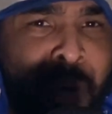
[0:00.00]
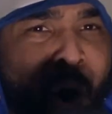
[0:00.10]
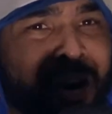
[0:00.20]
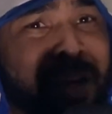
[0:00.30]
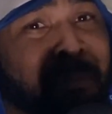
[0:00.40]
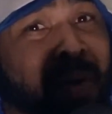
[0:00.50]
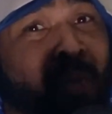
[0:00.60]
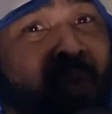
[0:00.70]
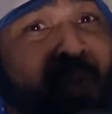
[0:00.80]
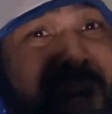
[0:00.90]
party, but
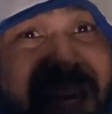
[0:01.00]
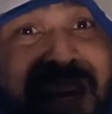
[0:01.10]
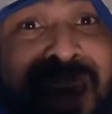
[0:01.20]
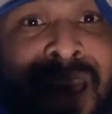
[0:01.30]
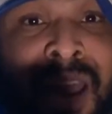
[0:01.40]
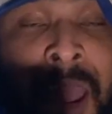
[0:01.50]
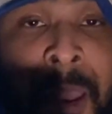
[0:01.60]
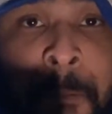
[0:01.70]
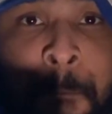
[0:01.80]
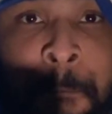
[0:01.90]
we
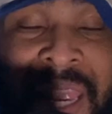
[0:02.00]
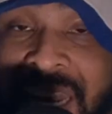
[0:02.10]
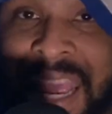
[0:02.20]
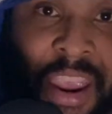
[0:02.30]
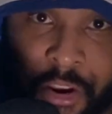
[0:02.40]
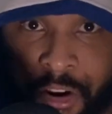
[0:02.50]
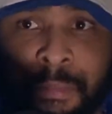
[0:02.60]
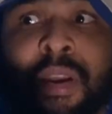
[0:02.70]
been here.